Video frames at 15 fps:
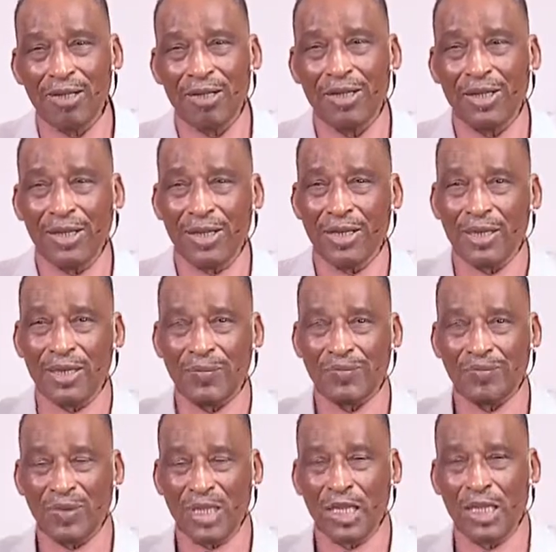in
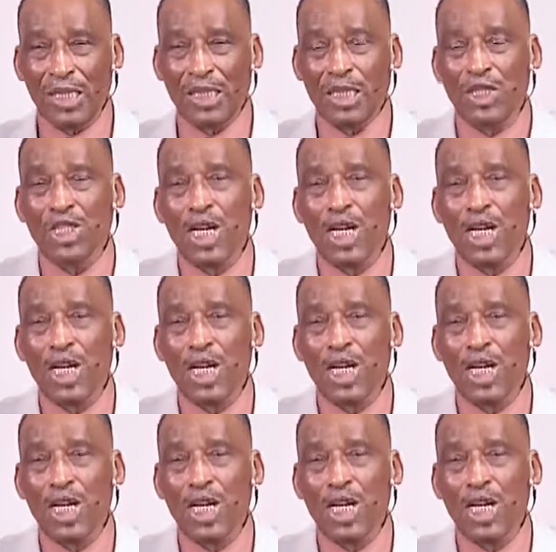the